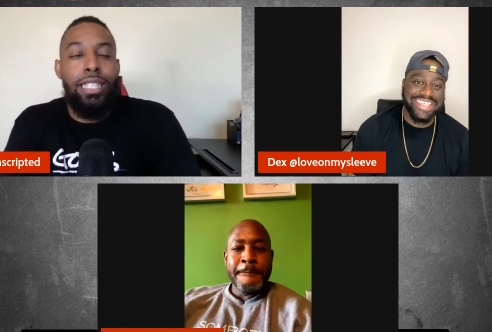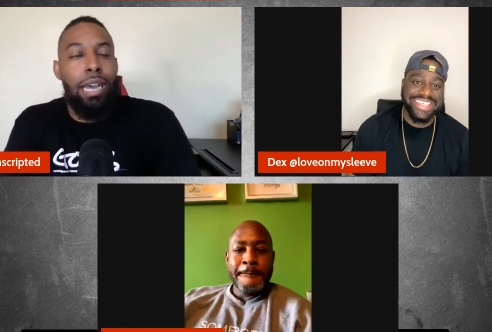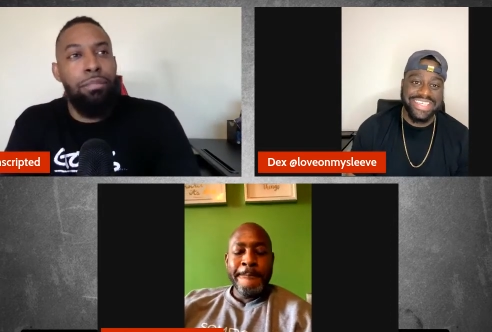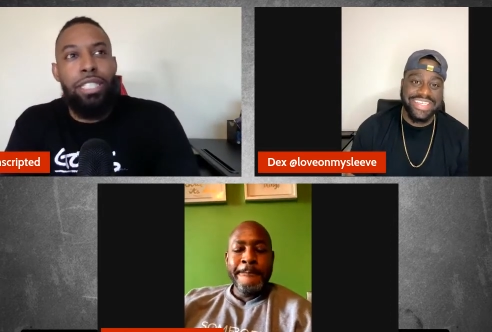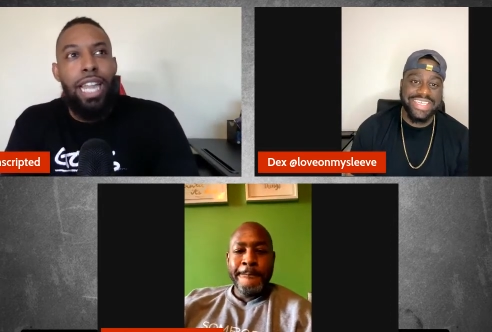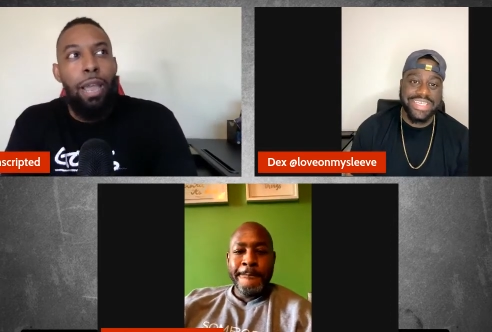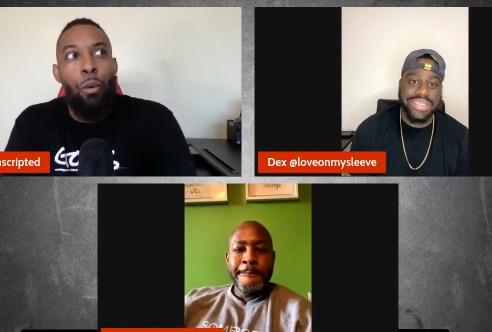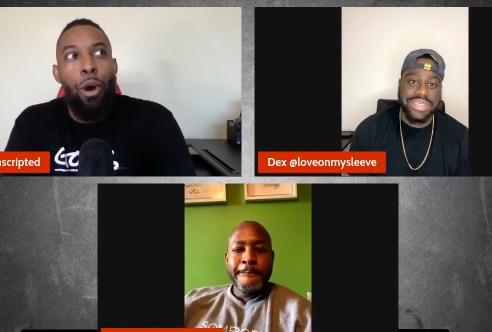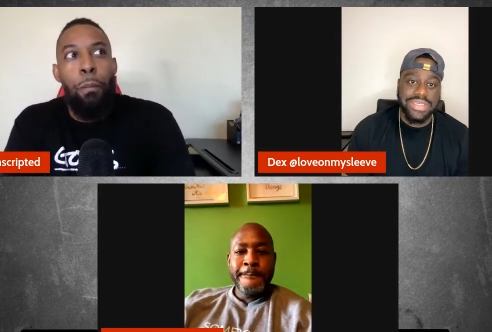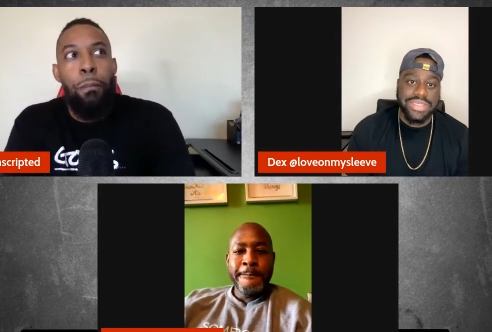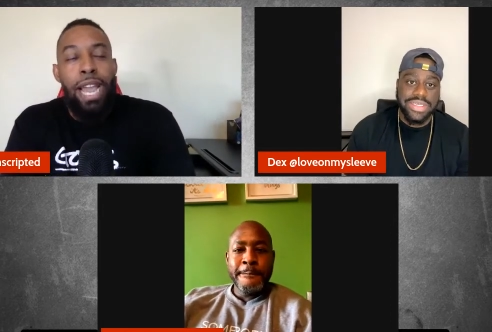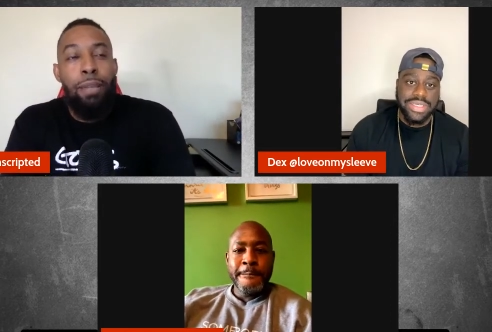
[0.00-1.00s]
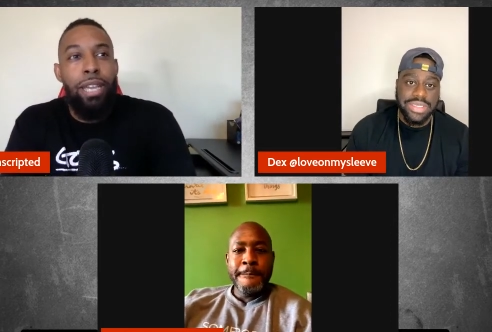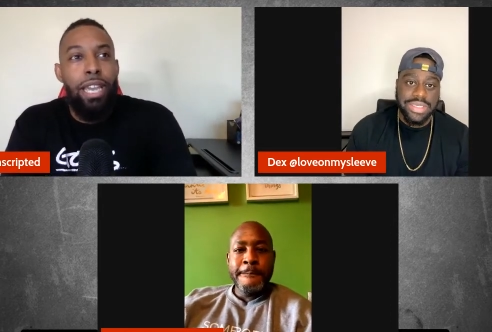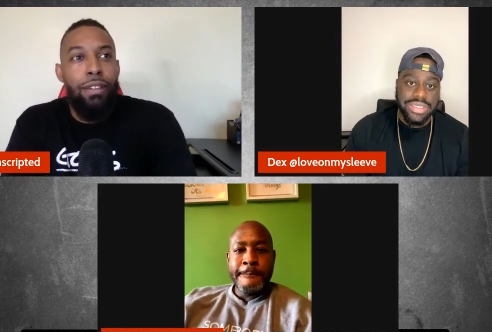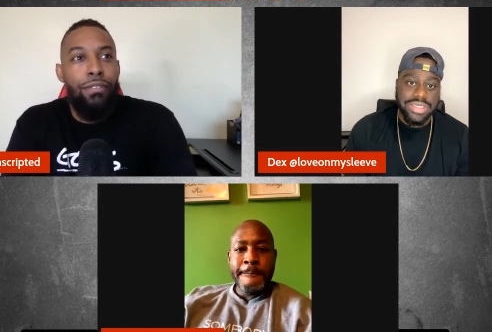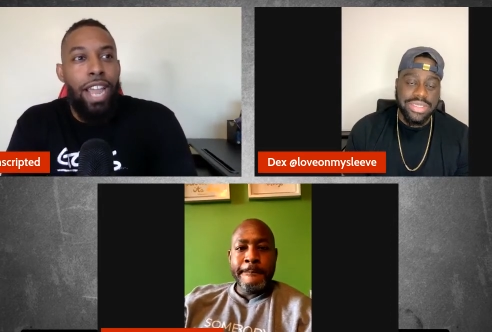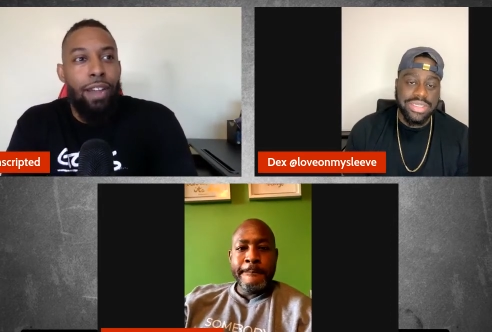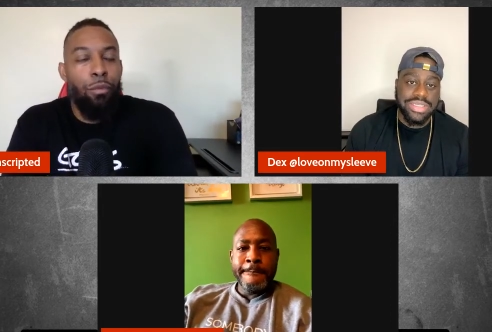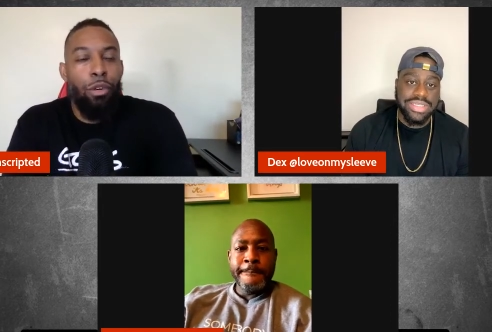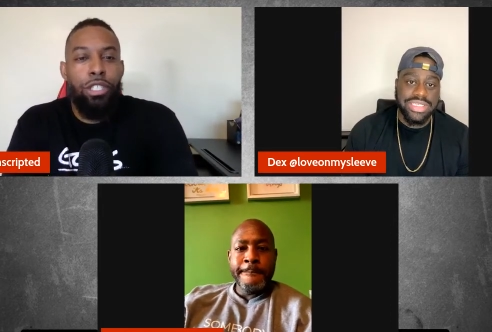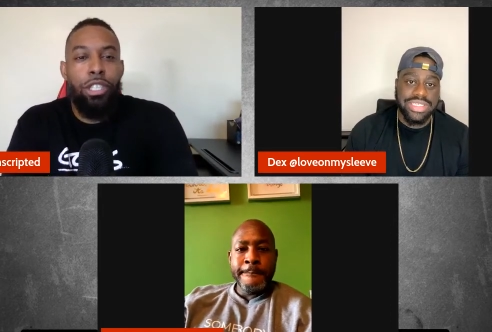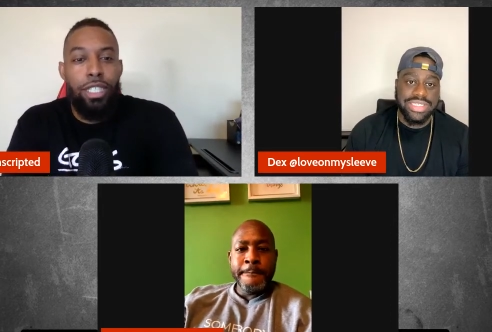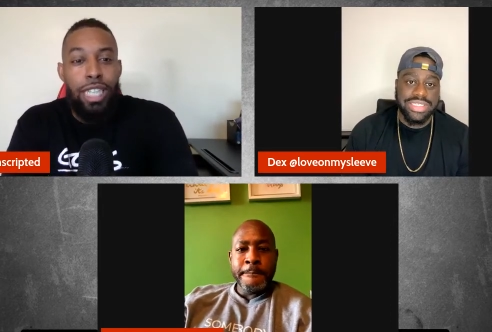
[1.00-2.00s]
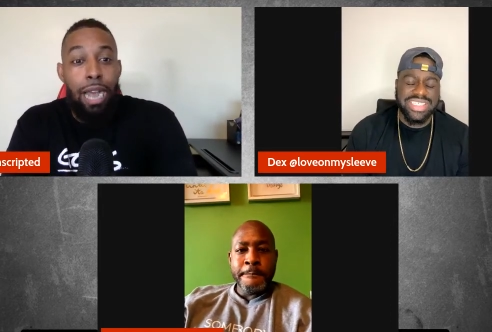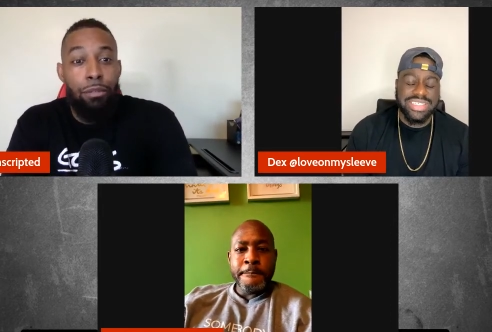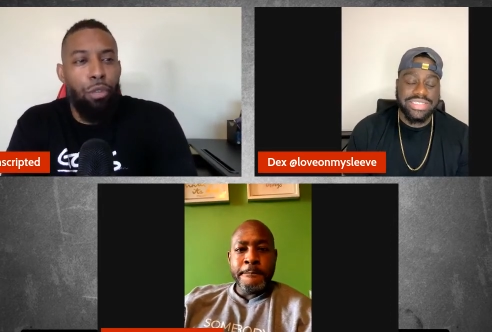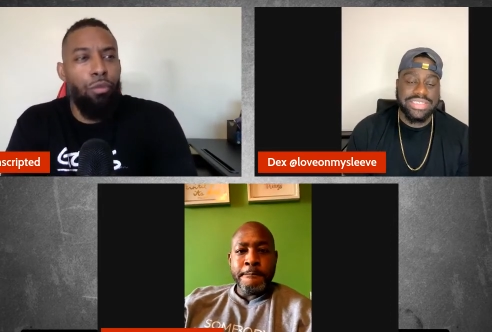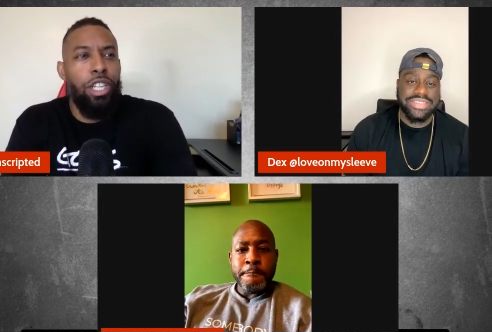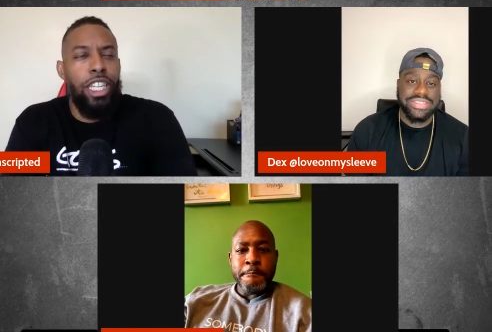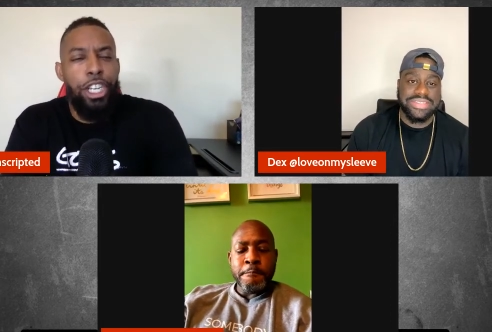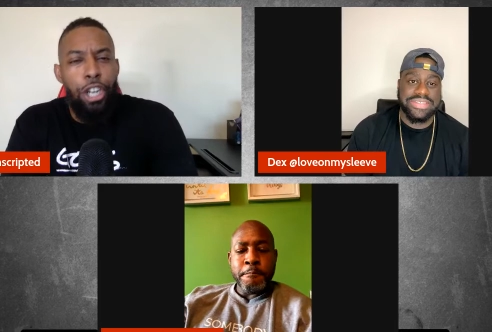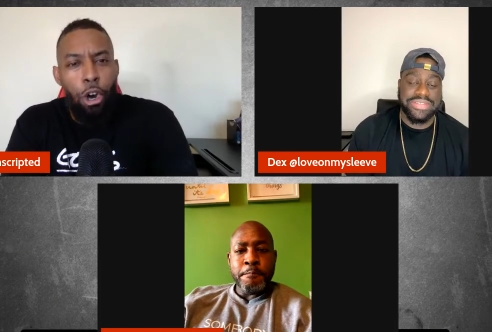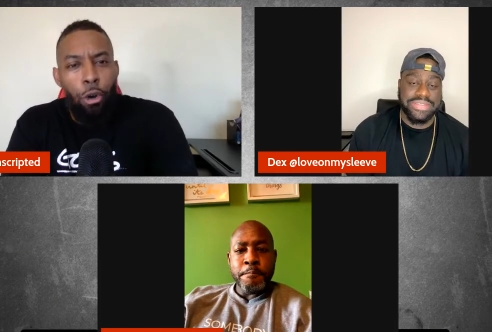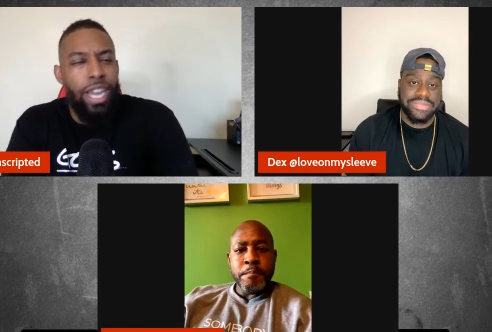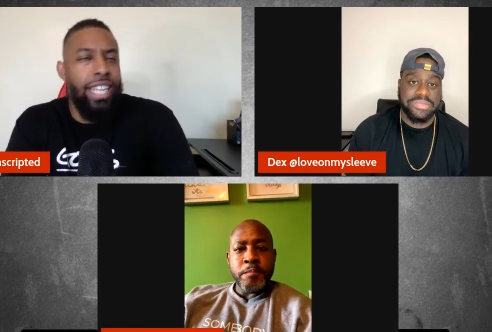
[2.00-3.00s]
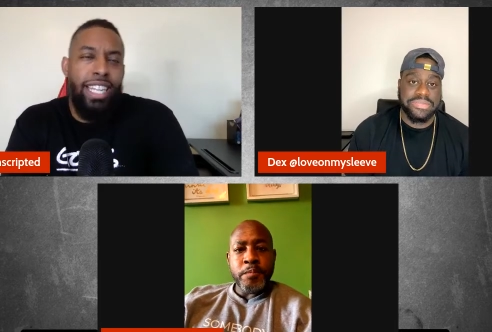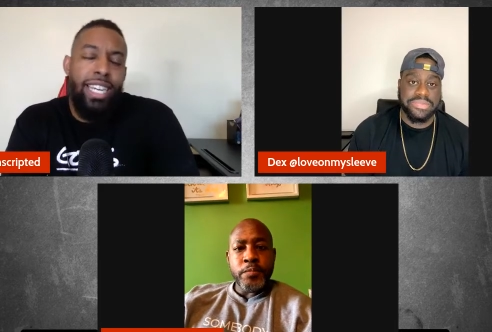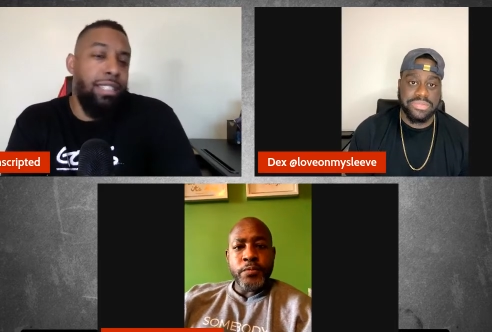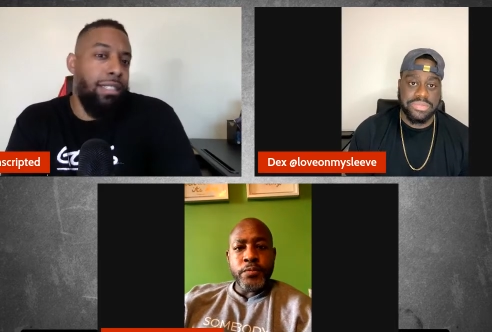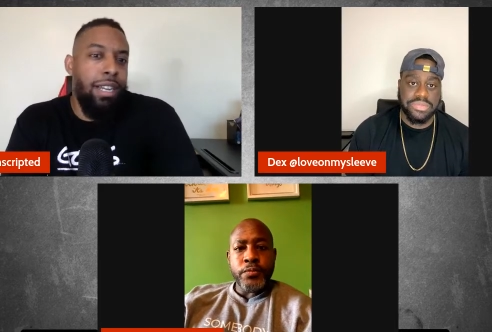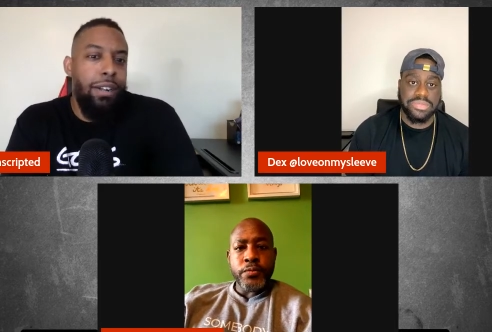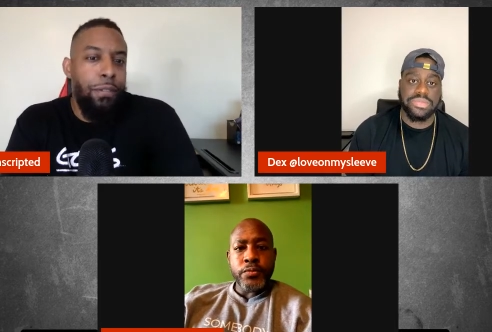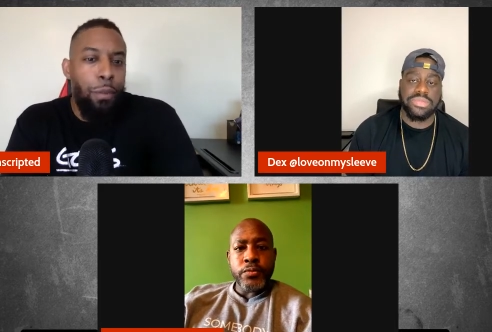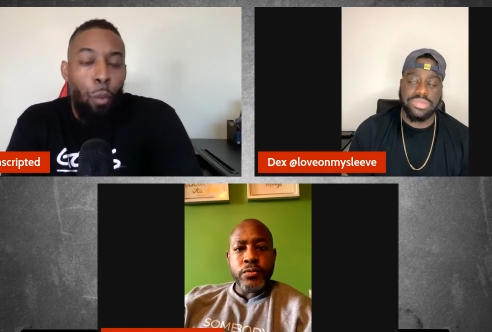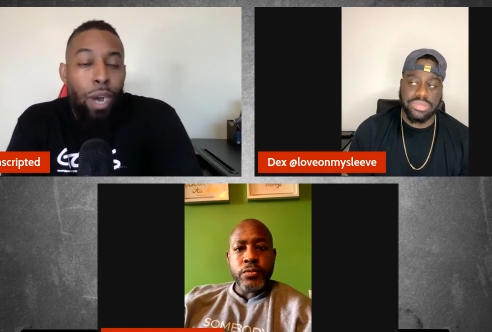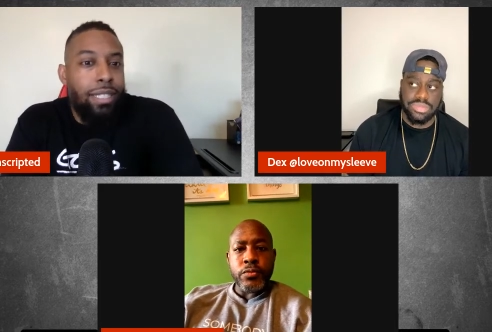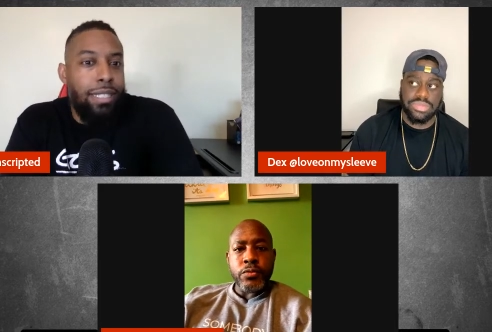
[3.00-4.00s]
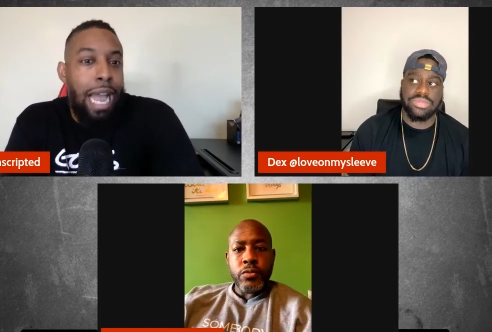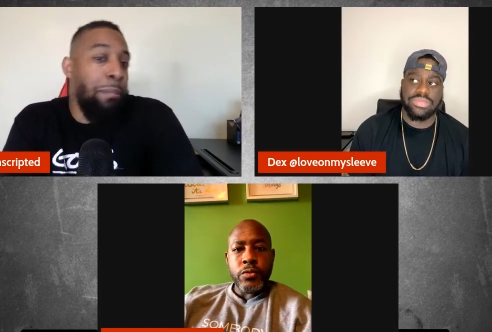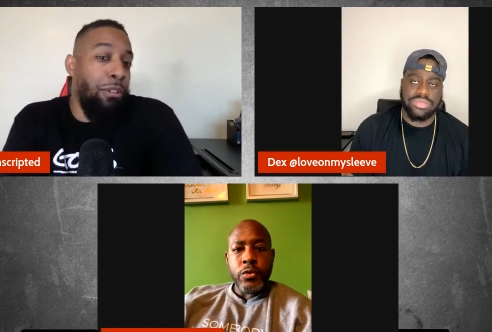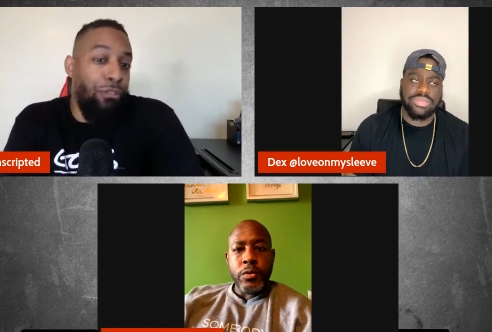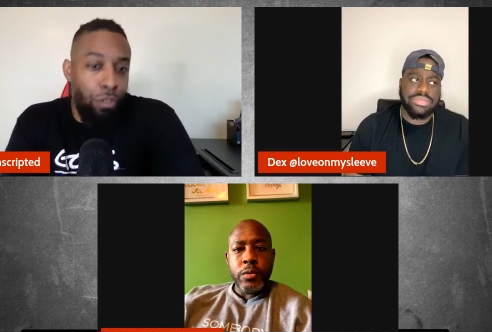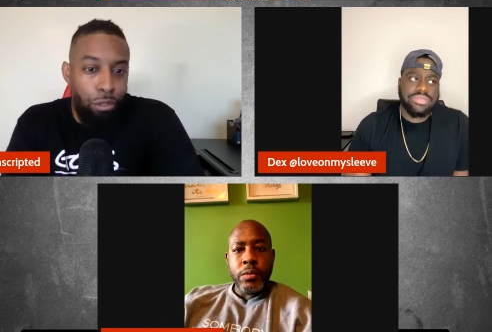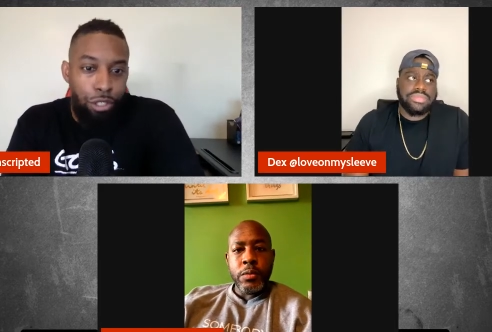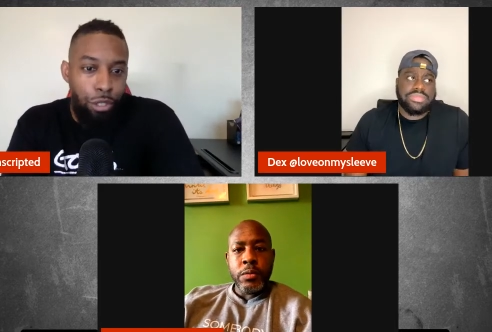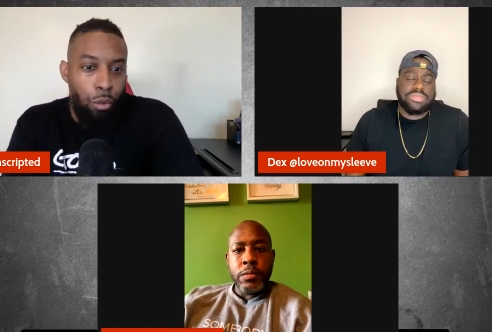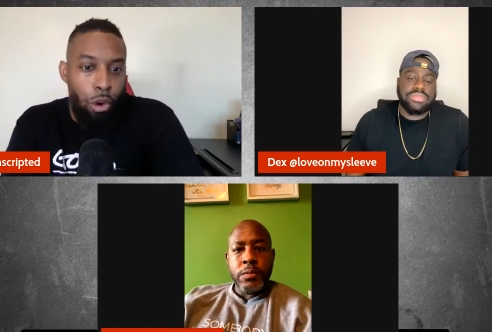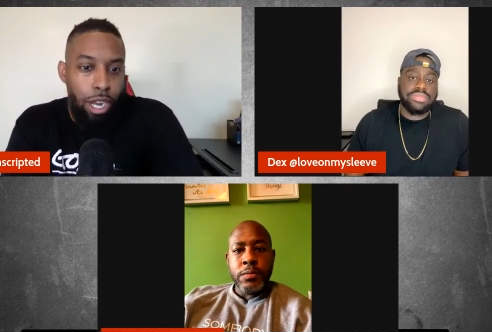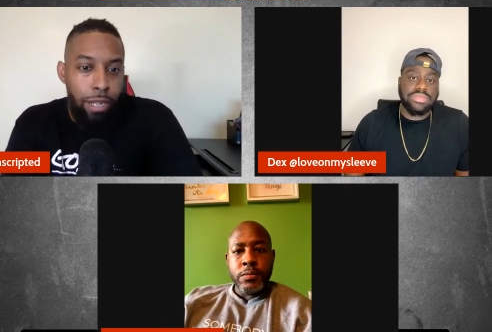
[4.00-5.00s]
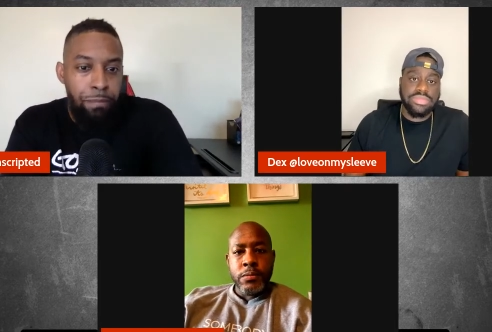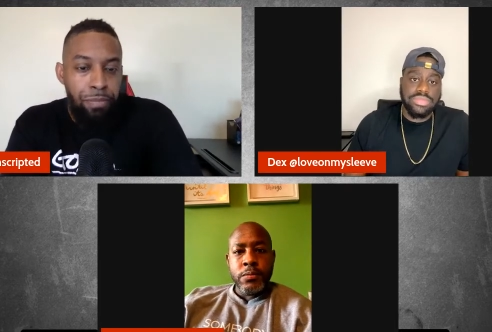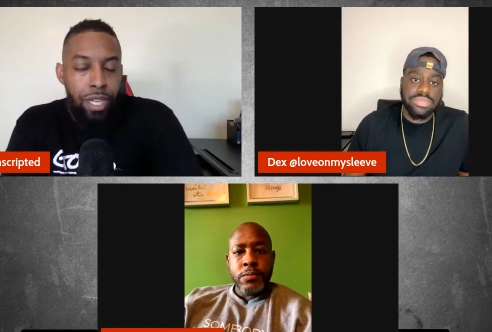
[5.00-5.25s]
Speaker 1: I'm just like, well, maybe if everyone took time to really know at least what type of food you want,